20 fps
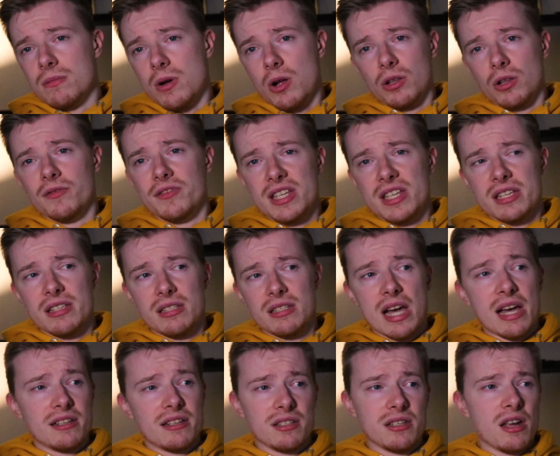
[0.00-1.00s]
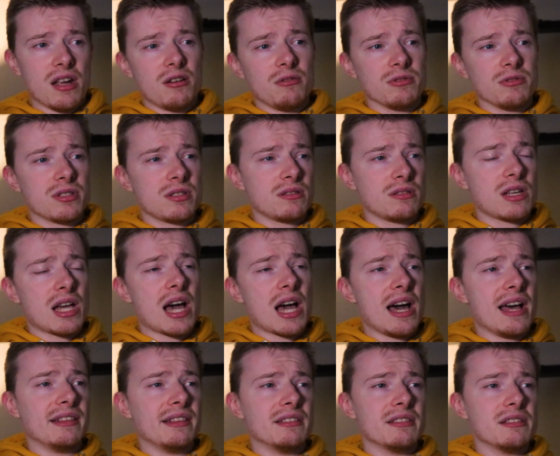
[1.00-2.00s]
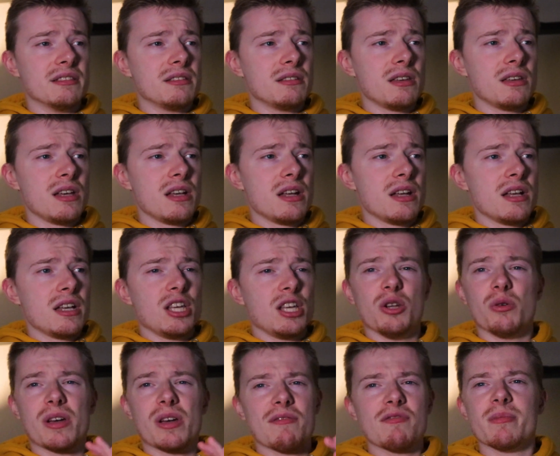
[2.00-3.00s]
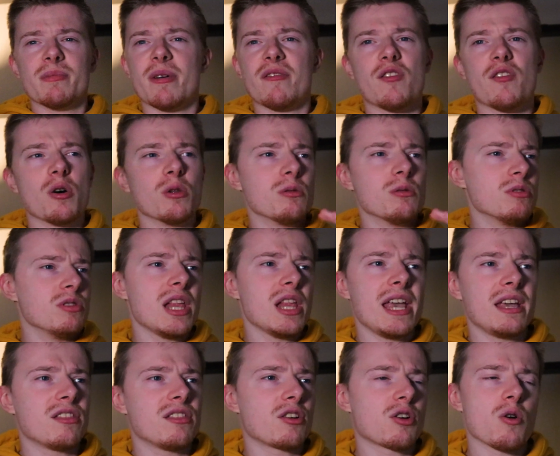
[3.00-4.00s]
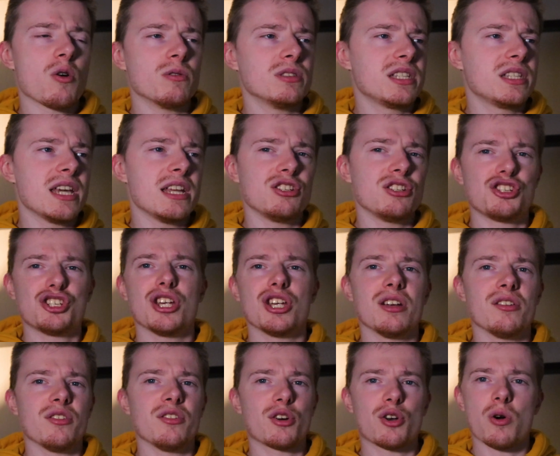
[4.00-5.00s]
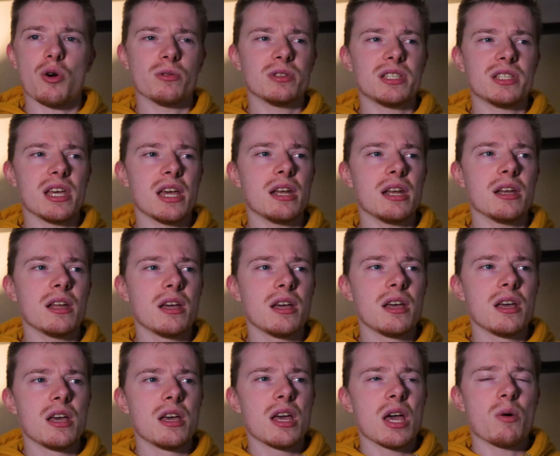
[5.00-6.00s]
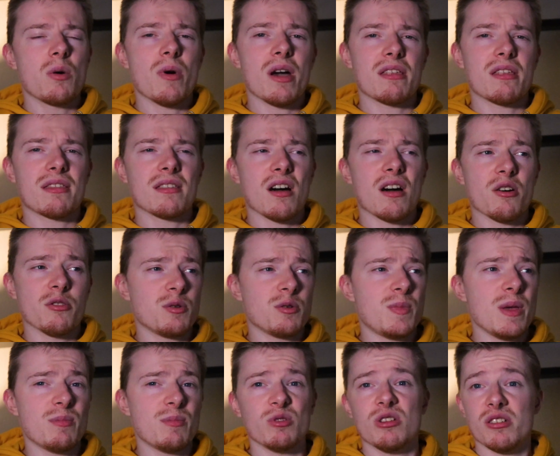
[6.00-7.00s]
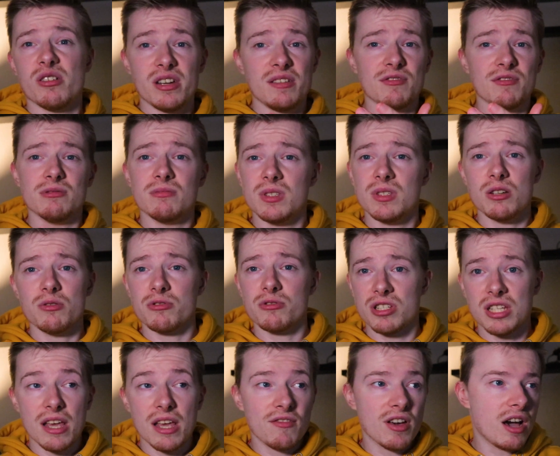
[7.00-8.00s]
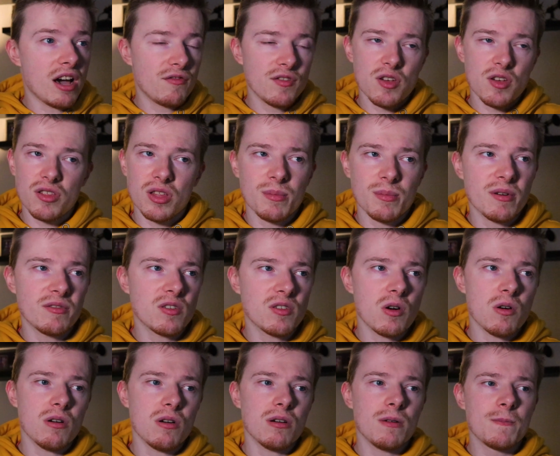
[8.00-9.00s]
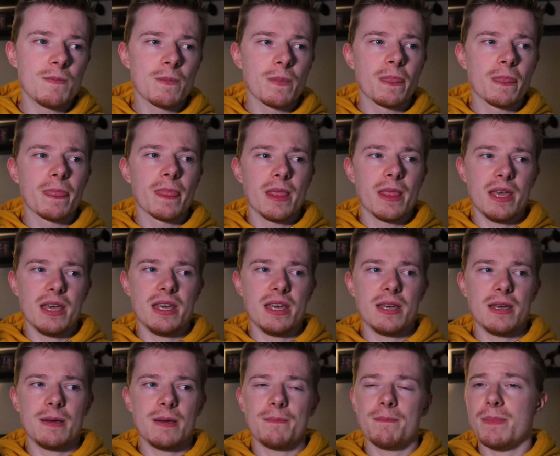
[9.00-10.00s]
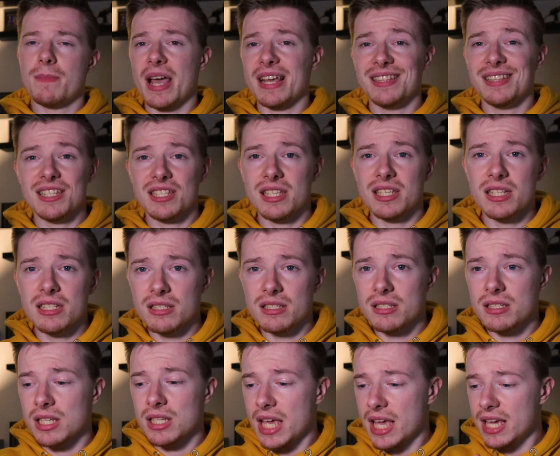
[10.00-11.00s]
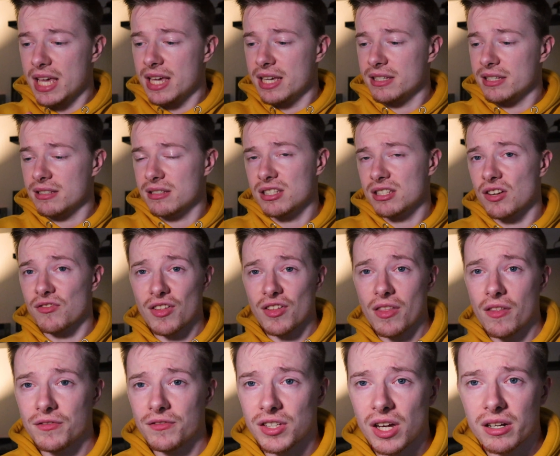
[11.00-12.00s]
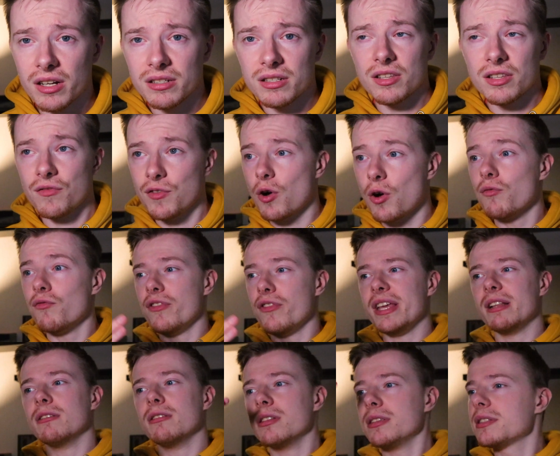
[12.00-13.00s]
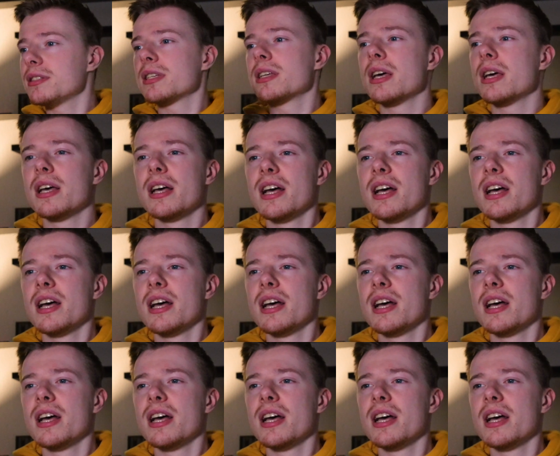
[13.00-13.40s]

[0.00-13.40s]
all of these guys and girls, and, you know, give them a follow, like their content, share their content with other people, or even, you know, save it. A few of them have got behind the scenes stuff that they've done. They've got reels